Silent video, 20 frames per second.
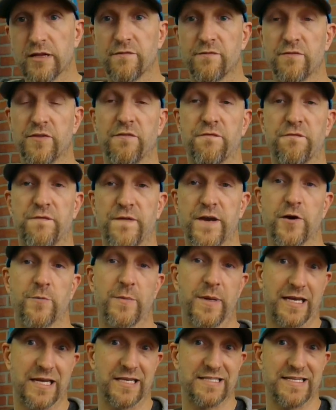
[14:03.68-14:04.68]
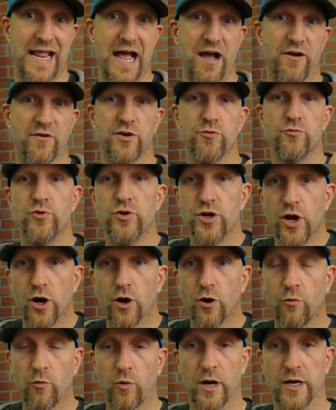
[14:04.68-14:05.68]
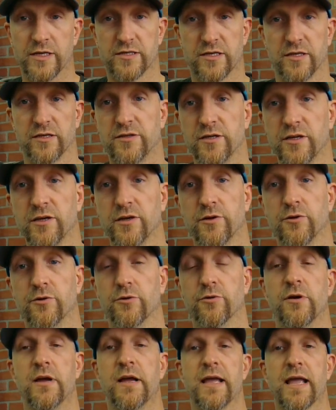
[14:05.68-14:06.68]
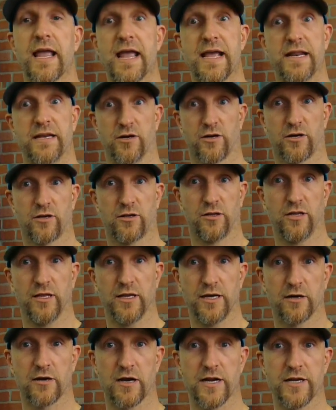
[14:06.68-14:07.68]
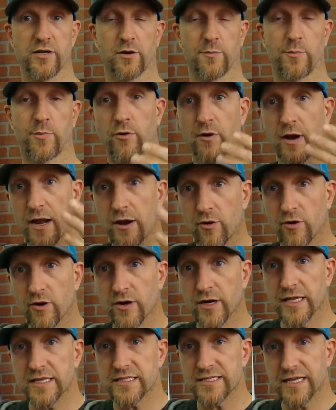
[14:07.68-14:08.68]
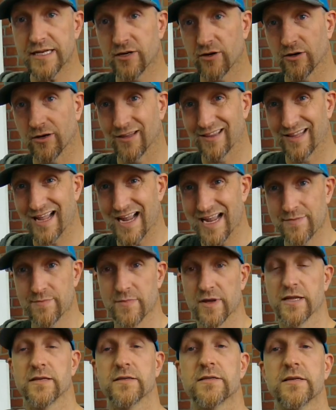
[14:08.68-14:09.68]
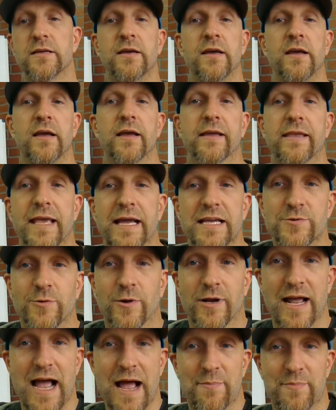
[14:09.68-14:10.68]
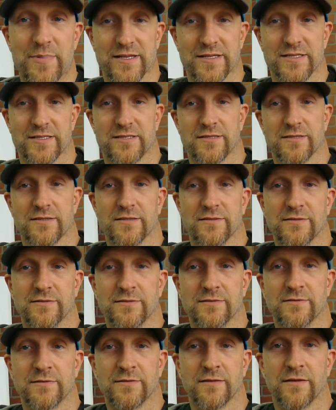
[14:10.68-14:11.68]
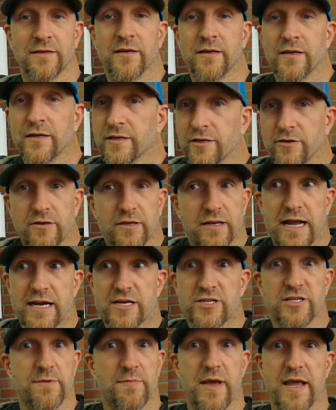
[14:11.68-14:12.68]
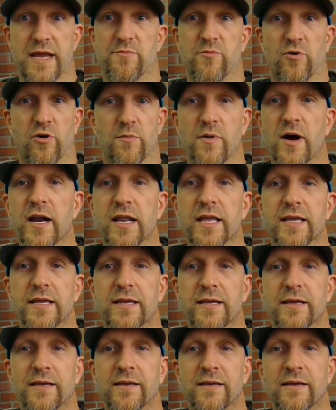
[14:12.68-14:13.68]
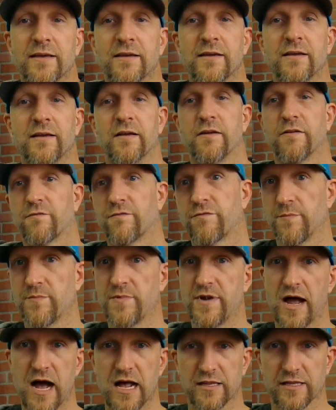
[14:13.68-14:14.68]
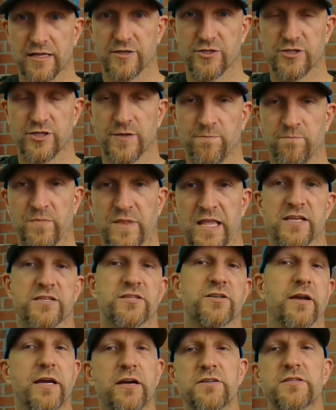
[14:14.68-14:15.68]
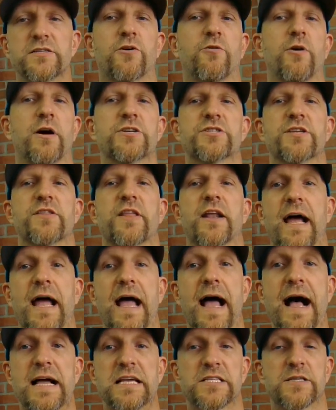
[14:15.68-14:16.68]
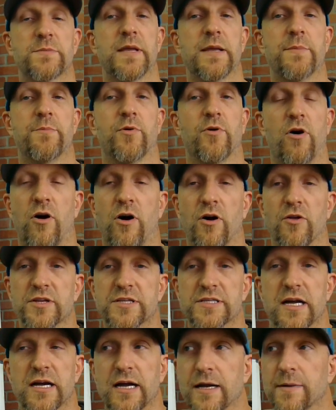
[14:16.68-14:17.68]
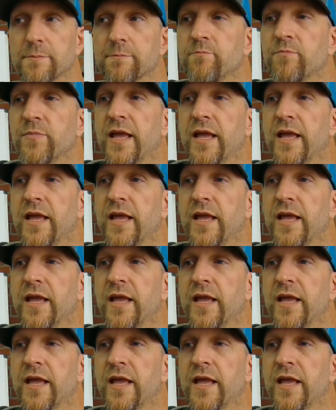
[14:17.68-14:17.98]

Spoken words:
of the fear because now you know what to do and you're clear on your priorities and your alignment, guess what happens? You can actually make more money from knowledge. So here's a question that I ask people all the time.